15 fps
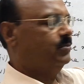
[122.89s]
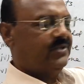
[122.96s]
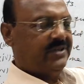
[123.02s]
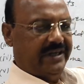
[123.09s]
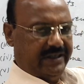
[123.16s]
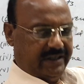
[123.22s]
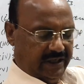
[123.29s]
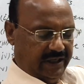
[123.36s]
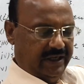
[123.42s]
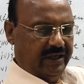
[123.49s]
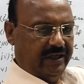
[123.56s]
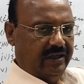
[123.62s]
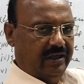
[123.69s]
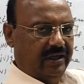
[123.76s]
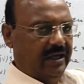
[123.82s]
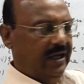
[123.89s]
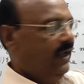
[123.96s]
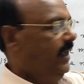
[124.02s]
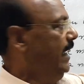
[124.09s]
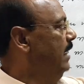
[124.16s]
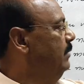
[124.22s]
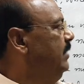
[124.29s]
set A
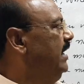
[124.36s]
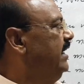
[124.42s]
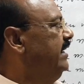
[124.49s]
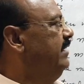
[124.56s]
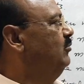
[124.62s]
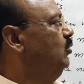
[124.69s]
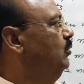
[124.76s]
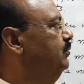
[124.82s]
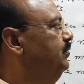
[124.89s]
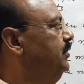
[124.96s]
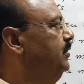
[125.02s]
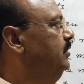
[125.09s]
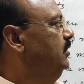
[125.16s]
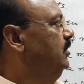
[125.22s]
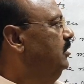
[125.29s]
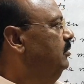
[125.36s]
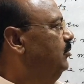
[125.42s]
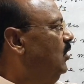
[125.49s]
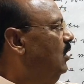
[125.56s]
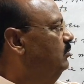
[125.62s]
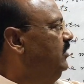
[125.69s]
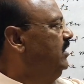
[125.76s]
have been removed
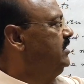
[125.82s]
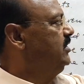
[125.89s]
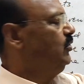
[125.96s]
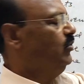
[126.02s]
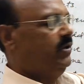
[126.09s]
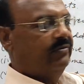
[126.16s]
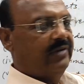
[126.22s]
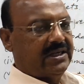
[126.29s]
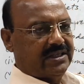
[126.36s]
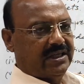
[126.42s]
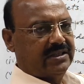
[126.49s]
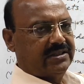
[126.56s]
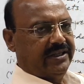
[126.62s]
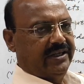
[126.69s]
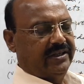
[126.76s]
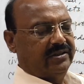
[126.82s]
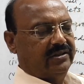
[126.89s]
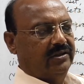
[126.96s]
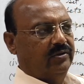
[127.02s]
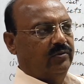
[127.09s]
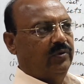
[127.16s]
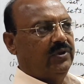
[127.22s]
from this universal set,
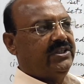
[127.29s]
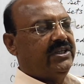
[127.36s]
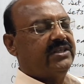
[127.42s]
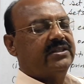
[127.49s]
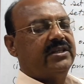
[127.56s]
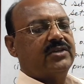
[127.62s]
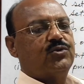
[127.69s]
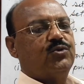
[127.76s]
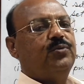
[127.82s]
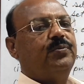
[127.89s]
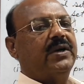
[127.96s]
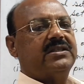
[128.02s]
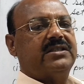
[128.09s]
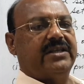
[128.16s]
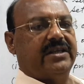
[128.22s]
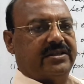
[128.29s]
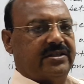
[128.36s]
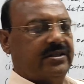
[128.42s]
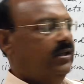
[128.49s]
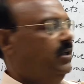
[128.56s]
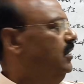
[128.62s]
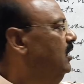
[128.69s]
which is the superset
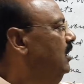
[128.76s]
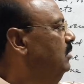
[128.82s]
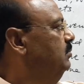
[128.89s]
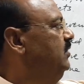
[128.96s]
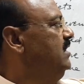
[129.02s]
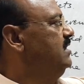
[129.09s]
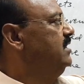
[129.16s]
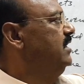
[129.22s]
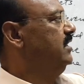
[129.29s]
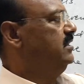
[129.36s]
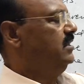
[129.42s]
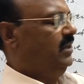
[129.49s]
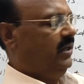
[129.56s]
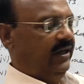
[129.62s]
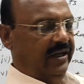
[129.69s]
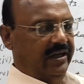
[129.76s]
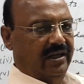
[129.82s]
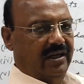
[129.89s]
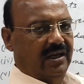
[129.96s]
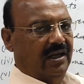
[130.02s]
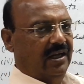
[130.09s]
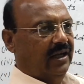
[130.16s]
of the set A,
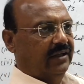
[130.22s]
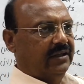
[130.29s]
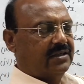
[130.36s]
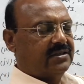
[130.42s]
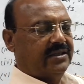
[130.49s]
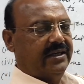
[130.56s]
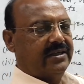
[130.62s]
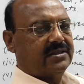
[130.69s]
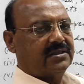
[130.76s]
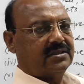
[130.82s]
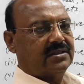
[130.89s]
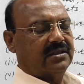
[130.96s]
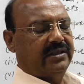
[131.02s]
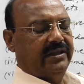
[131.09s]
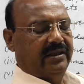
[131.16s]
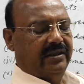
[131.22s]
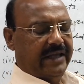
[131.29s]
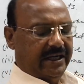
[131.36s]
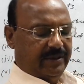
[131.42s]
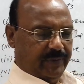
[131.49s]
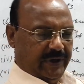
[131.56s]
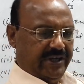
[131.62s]
other sets in
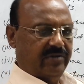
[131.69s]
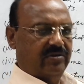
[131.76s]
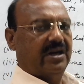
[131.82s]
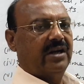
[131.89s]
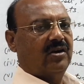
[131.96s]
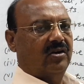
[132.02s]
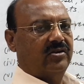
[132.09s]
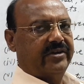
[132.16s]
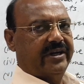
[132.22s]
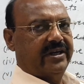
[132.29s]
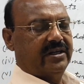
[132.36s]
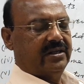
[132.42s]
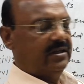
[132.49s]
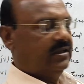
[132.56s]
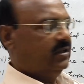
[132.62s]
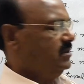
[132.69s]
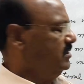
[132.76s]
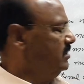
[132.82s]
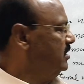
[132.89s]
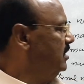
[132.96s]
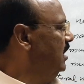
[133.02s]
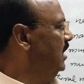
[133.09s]
that particular
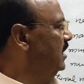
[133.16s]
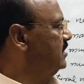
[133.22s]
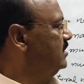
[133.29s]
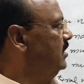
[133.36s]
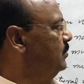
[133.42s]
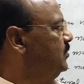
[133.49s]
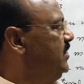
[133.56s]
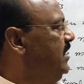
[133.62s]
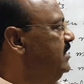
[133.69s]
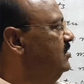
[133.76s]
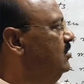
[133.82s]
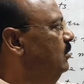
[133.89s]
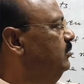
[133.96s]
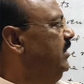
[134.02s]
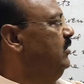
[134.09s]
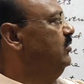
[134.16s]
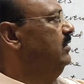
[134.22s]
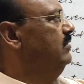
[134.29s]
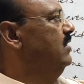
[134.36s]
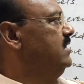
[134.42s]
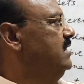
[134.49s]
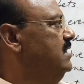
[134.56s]
context are subsets of the
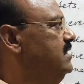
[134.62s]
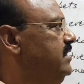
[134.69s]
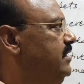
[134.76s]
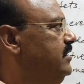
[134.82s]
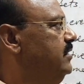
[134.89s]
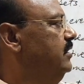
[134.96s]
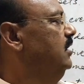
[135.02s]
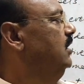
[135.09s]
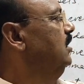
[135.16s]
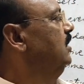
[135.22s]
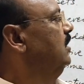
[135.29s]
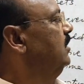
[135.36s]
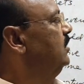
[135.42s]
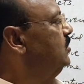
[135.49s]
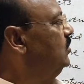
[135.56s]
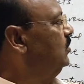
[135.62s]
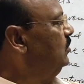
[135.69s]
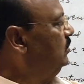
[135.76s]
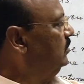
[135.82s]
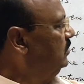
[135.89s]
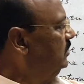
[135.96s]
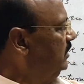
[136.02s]
universal set. So
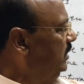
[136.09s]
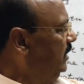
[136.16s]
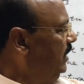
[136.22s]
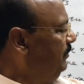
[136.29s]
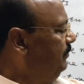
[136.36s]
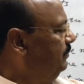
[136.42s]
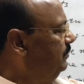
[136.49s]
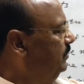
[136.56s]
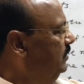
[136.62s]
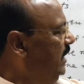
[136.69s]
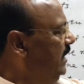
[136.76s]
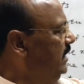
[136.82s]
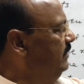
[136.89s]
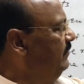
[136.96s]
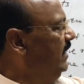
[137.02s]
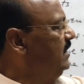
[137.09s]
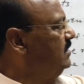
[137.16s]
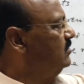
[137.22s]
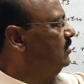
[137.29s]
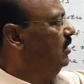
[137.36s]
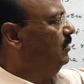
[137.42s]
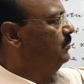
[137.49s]
if elements
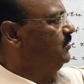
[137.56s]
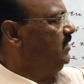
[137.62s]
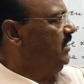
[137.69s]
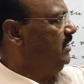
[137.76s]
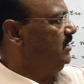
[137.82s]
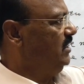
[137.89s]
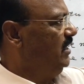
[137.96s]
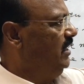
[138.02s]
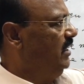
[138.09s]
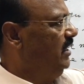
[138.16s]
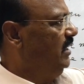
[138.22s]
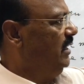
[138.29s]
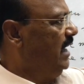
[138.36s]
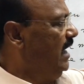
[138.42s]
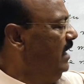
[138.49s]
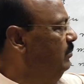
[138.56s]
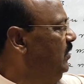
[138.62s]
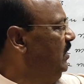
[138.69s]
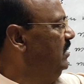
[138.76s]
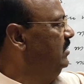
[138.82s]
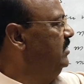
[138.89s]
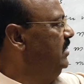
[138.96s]
of set A have
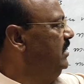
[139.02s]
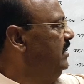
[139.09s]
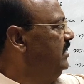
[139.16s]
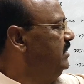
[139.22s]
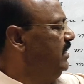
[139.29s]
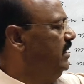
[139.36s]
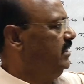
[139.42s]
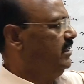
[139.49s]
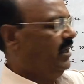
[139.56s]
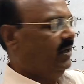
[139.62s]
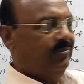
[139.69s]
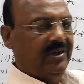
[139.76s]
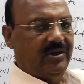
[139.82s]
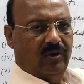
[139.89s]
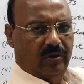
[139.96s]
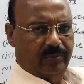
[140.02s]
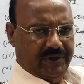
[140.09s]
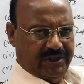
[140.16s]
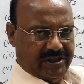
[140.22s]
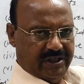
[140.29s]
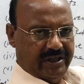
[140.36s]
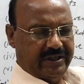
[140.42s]
been deleted, have been
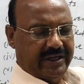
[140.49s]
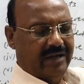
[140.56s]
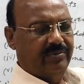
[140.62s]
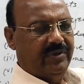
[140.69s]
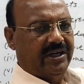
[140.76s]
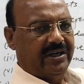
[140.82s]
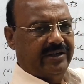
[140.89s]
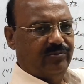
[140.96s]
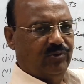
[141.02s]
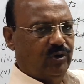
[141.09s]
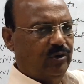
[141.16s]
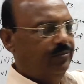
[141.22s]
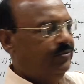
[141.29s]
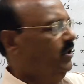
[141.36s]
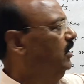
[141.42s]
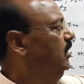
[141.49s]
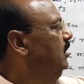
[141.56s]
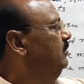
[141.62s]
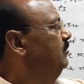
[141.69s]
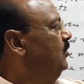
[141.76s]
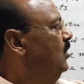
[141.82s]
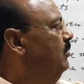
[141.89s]
omitted, have been removed
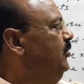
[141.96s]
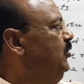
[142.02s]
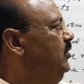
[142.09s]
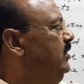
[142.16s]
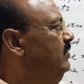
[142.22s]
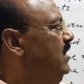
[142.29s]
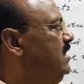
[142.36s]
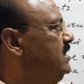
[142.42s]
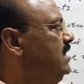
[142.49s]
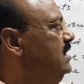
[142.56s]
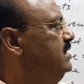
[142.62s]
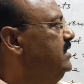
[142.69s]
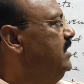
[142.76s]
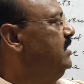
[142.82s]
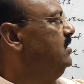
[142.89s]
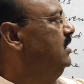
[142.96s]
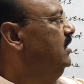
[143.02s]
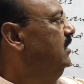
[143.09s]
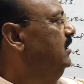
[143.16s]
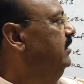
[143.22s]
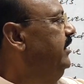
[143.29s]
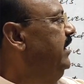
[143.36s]
from universal set,
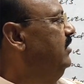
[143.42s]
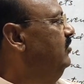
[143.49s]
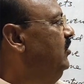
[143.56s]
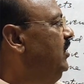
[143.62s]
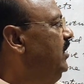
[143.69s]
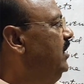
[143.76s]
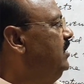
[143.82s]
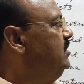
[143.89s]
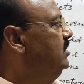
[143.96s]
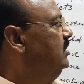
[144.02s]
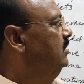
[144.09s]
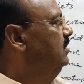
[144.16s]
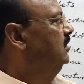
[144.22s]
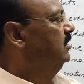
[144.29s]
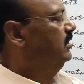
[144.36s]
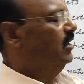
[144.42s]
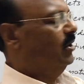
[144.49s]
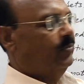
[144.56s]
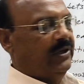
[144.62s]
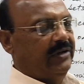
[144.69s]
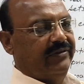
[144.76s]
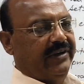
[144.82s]
then we get
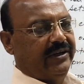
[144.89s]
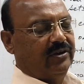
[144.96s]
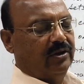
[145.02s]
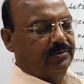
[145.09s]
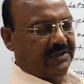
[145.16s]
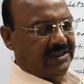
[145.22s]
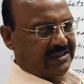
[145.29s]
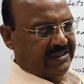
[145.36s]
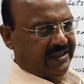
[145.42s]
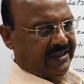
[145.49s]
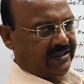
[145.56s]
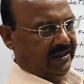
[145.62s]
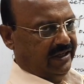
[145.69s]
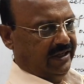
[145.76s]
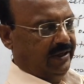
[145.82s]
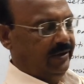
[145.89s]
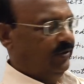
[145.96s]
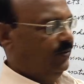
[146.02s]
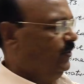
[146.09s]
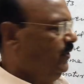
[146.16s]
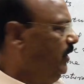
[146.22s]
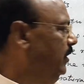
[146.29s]
complement of this set A.
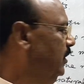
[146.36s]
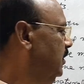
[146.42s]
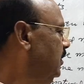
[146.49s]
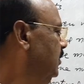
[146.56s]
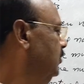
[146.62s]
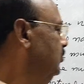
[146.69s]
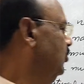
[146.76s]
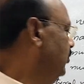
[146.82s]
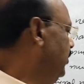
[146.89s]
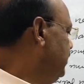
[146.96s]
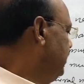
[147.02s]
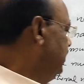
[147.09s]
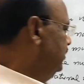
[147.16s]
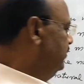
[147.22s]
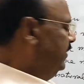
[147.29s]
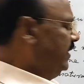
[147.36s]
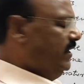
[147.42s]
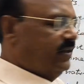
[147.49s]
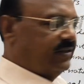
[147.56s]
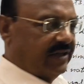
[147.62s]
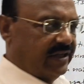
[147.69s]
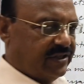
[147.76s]
Okay, so question is very
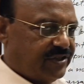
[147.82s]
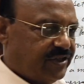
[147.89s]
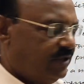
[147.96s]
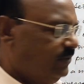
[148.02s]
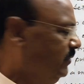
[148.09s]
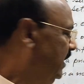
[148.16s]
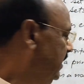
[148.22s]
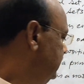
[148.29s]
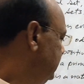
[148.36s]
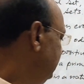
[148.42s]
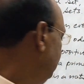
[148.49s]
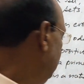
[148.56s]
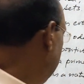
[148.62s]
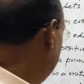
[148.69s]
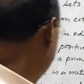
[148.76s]
interesting, very simple.